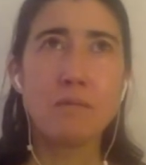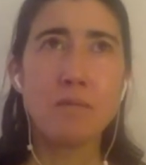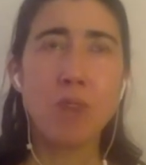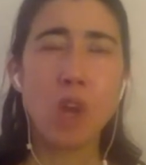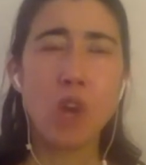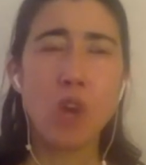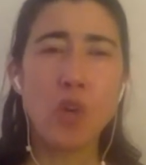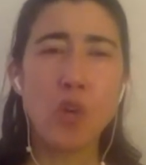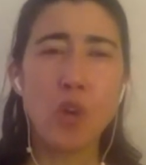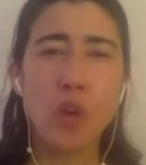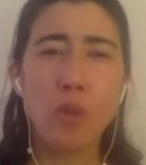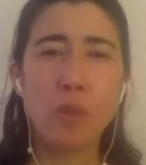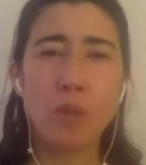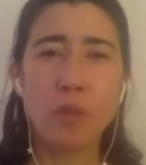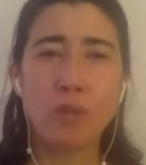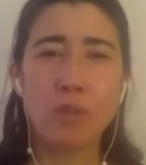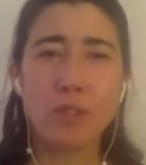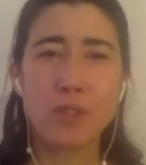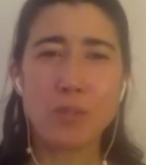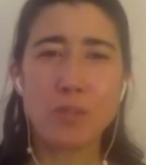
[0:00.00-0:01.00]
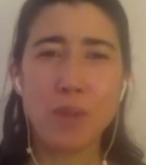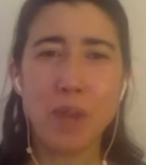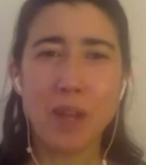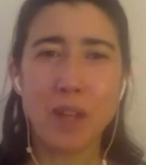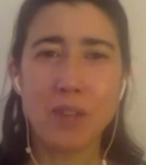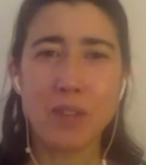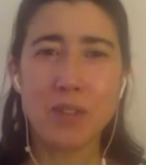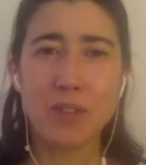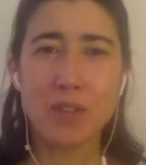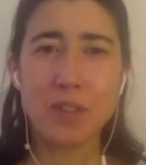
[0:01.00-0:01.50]
a normal
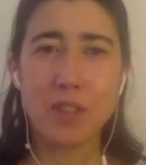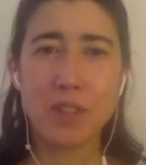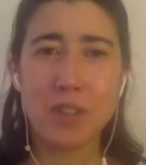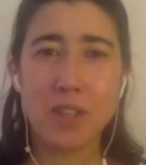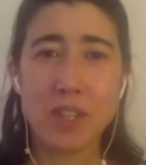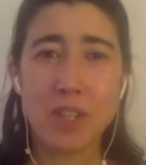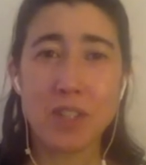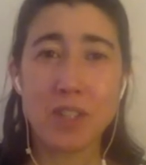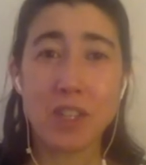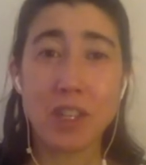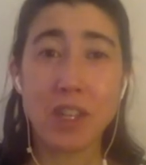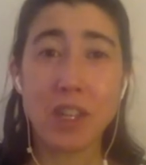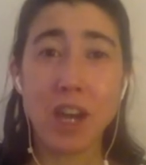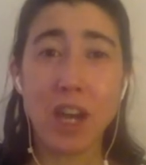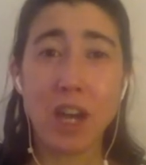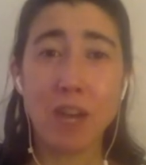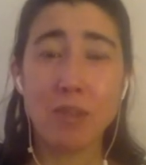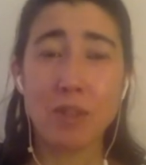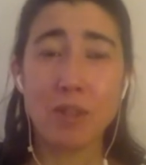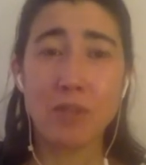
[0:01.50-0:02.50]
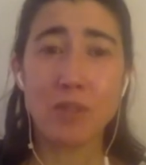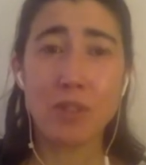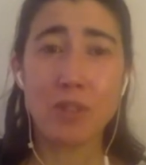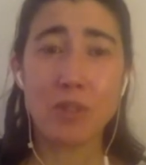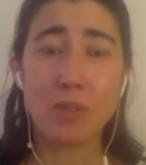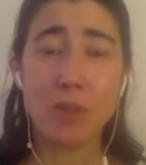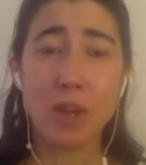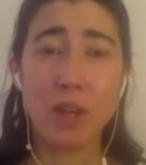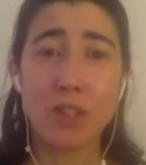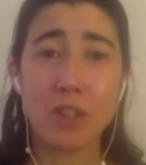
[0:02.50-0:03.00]
response. I'll say it's the common
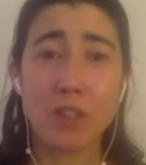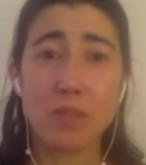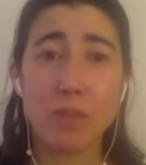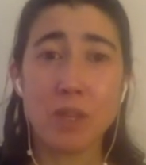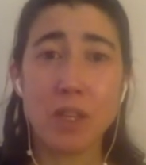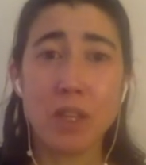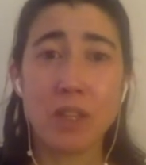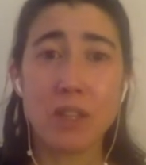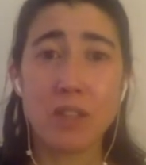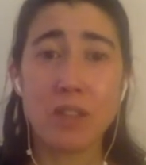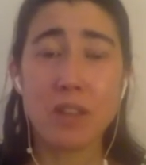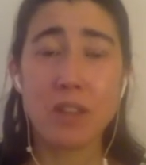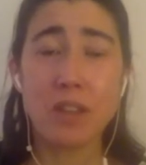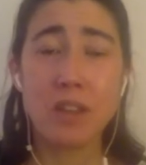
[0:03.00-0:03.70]
response because